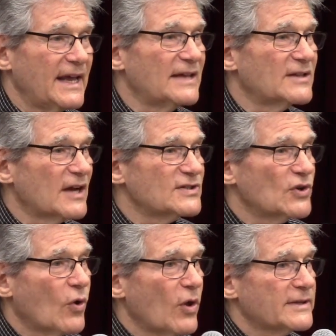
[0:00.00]
It
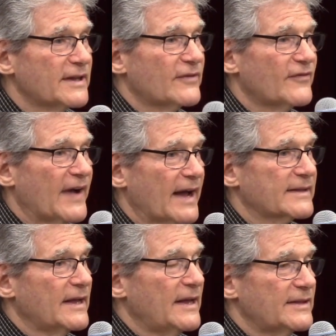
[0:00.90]
doesn't alter the fact
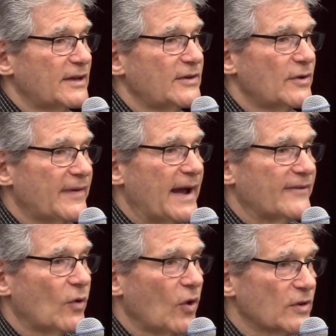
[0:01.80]
that you have
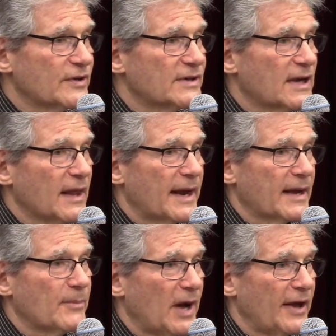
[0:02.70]
altered
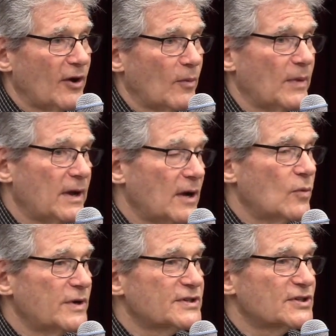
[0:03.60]
colonic biome,
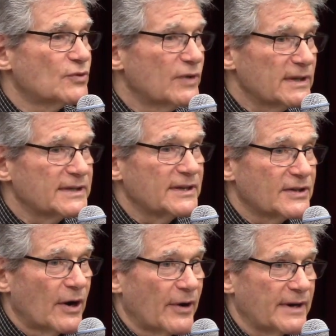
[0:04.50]
which is a real
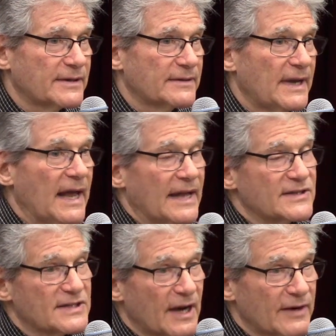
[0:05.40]
deterrent. And
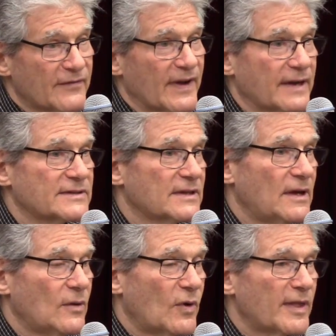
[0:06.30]
side effects.
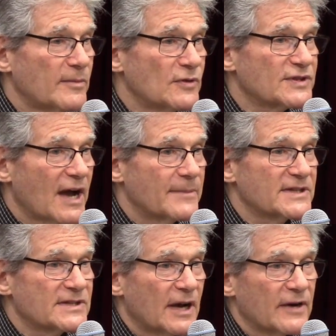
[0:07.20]
One of the most common
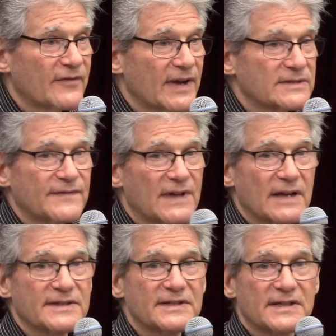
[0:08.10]
side effects with
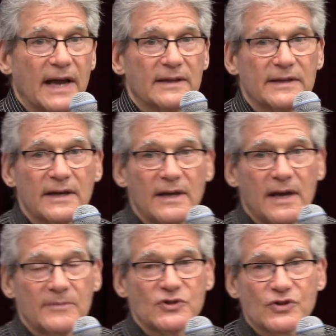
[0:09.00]
doxycycline,
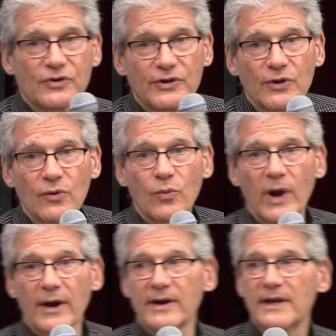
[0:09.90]
I'm sure you're
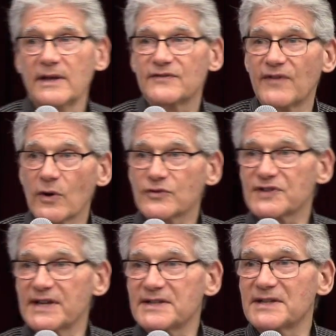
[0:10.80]
aware, is
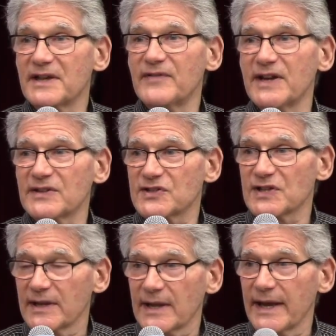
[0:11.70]
photosensitivity in
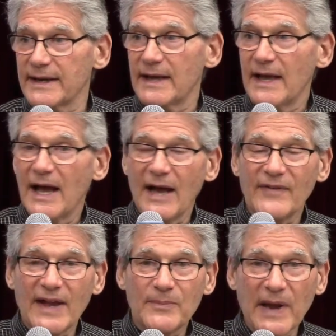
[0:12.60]
sunlight. I've
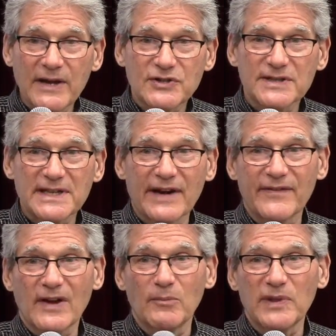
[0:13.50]
had patients that
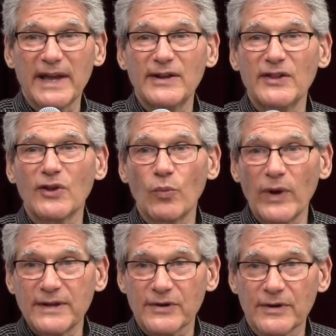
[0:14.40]
have complained in the
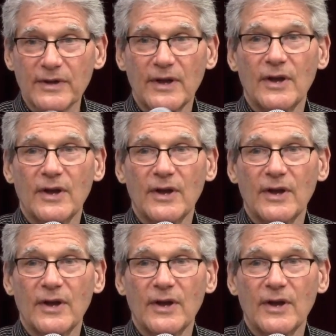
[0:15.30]
winter